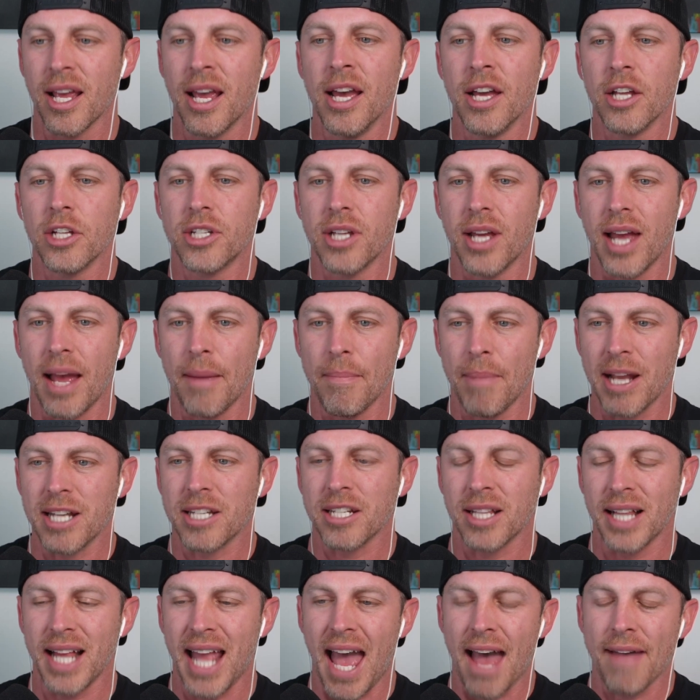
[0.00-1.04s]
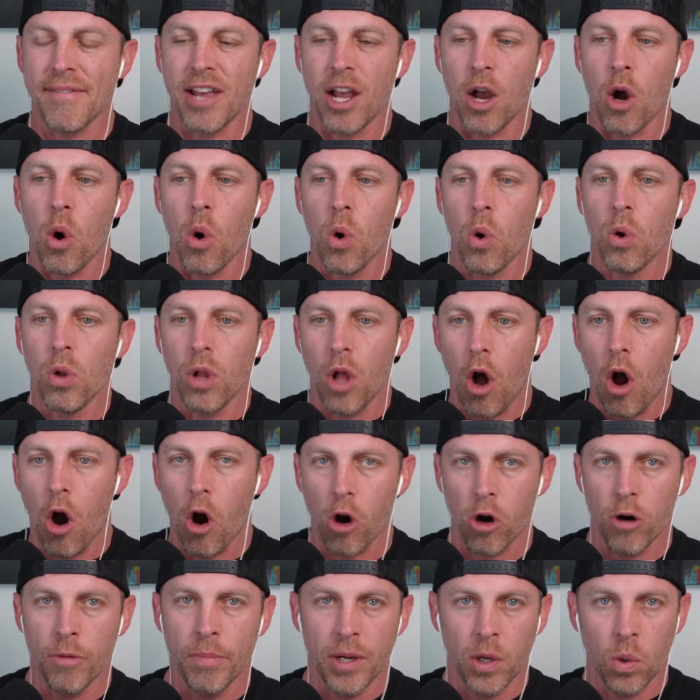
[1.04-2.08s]
to basically have a whole
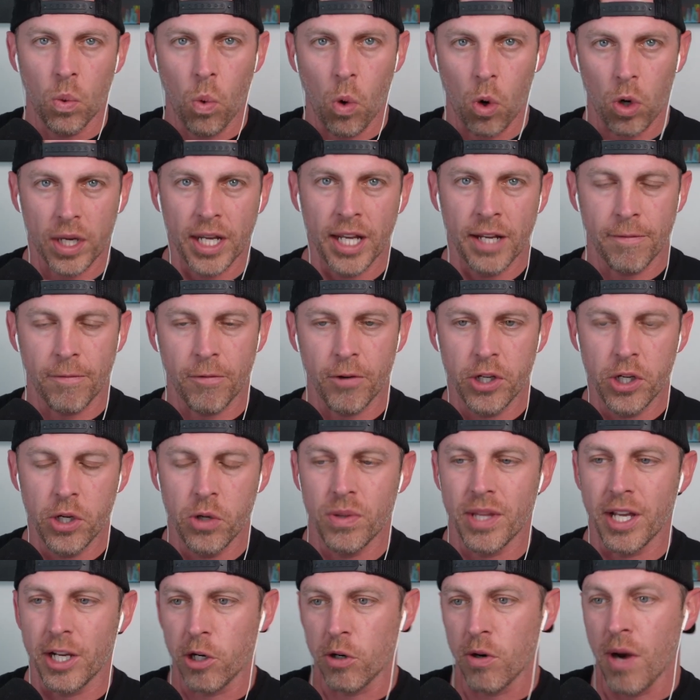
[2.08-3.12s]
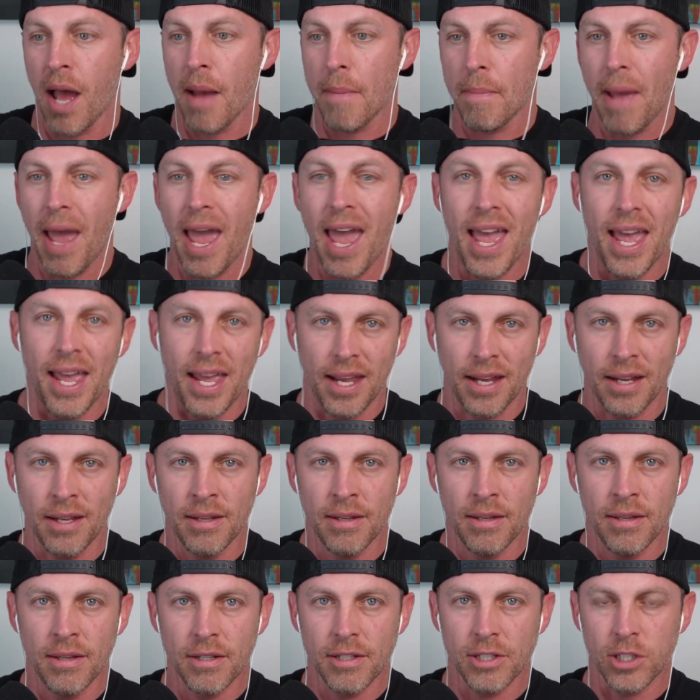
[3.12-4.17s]
army working for you that you're not paying.
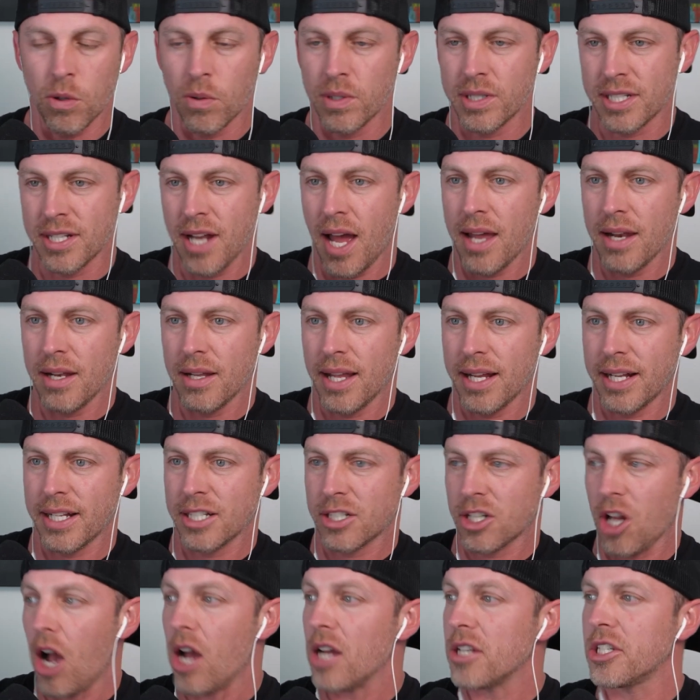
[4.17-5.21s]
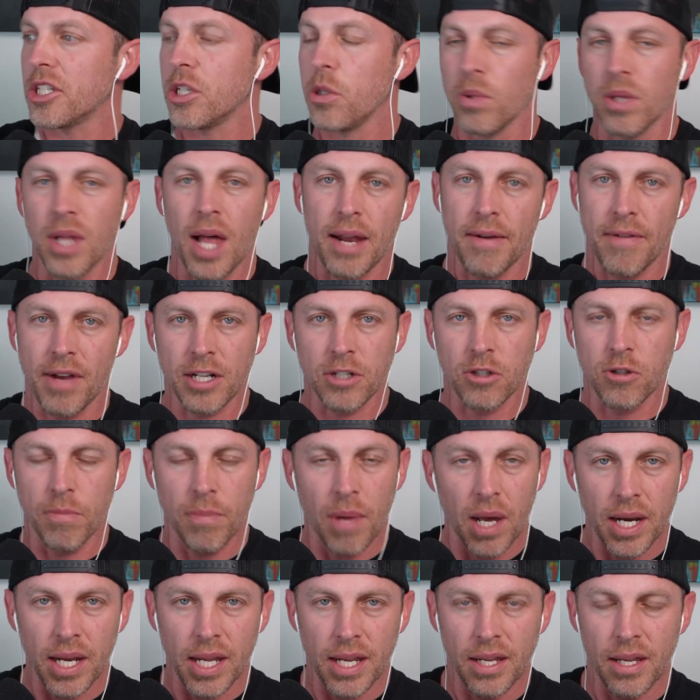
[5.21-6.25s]
So it's not like it's costing you a lot of extra
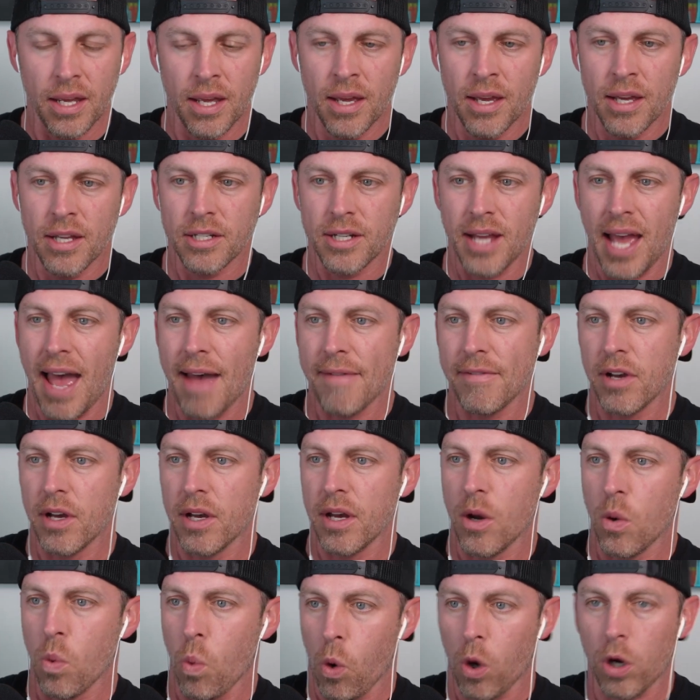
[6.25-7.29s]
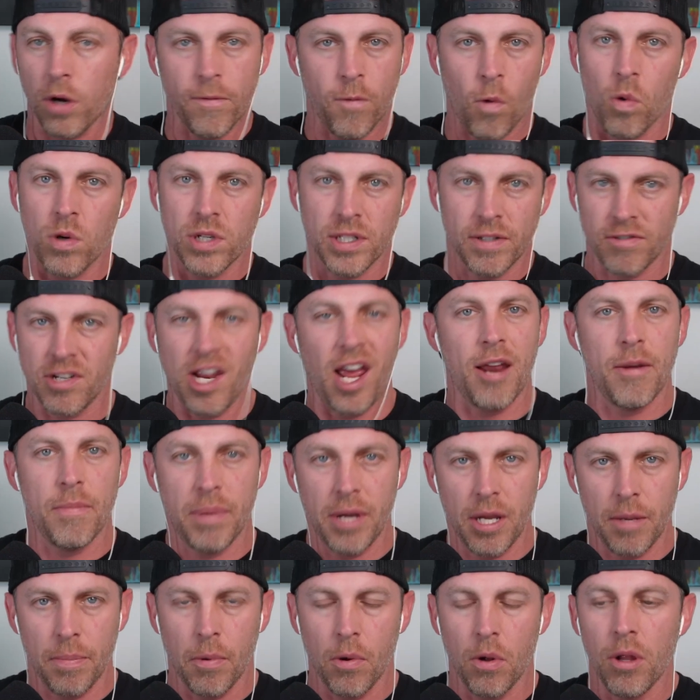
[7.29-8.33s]
money to have a workforce of 10
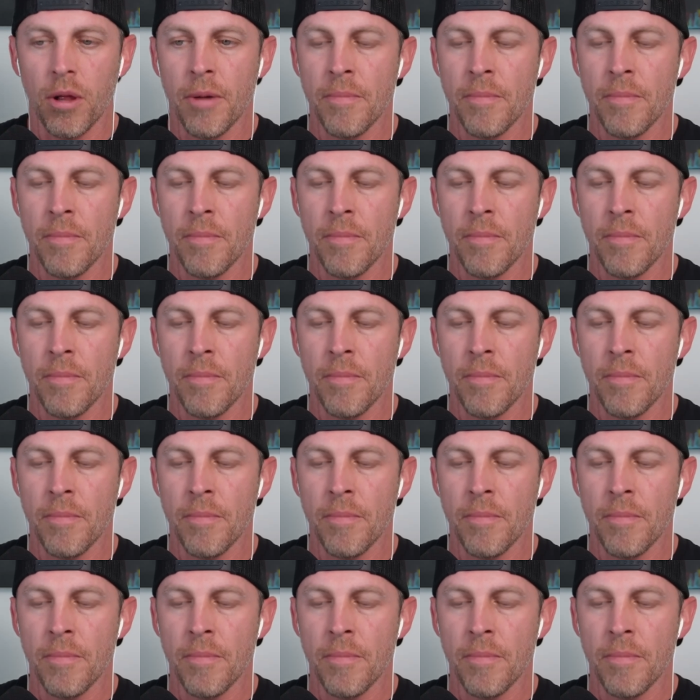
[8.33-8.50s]
people.